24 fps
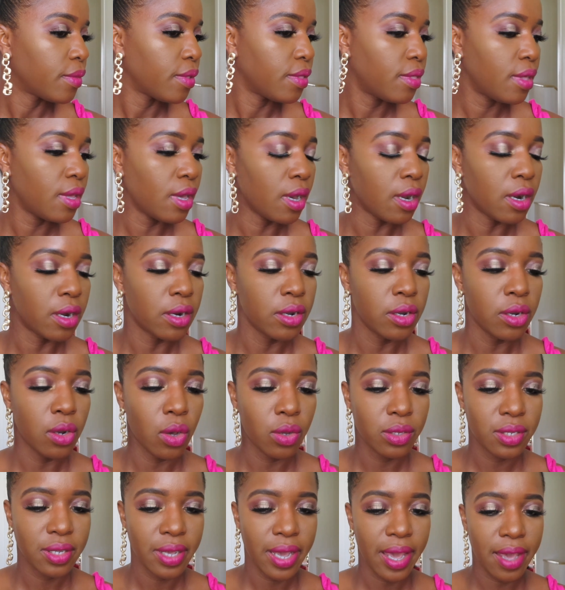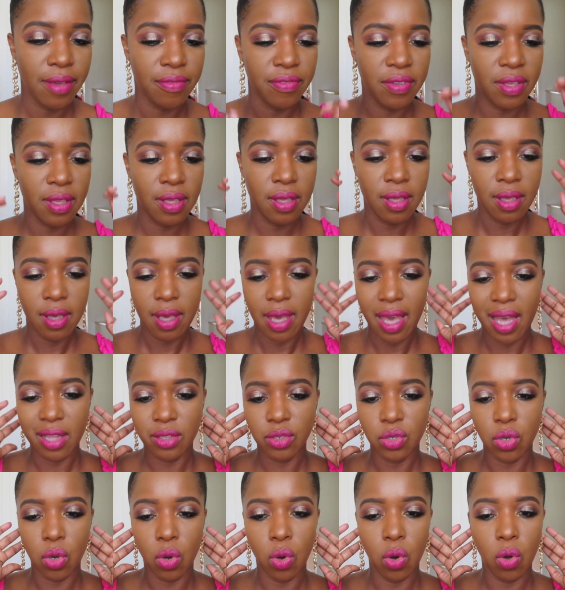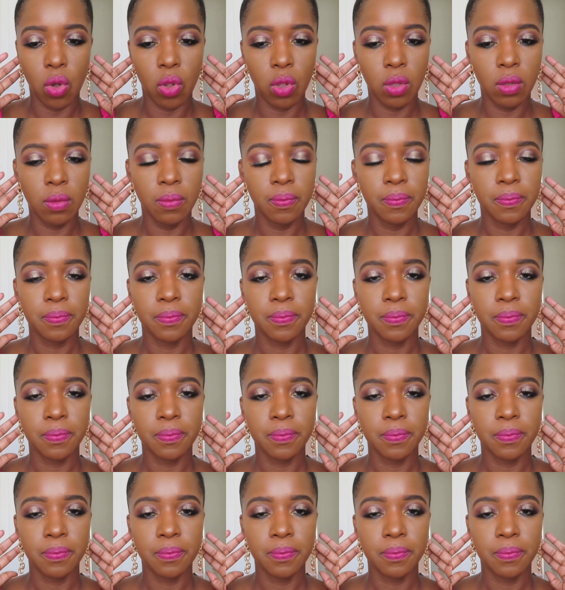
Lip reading: They are not heavy at all.